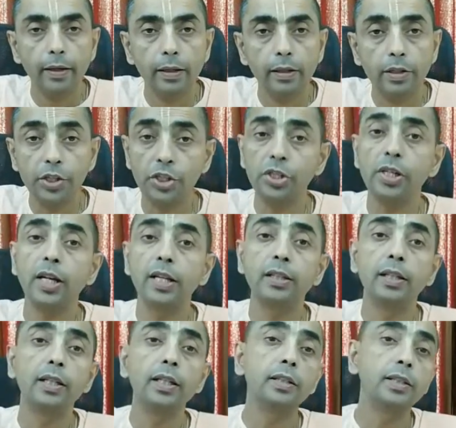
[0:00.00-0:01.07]
Krishna in the
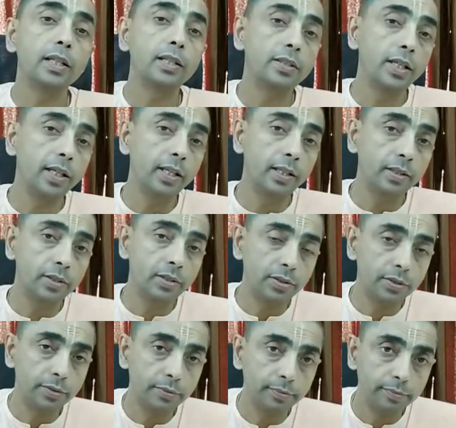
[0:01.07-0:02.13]
Gita says,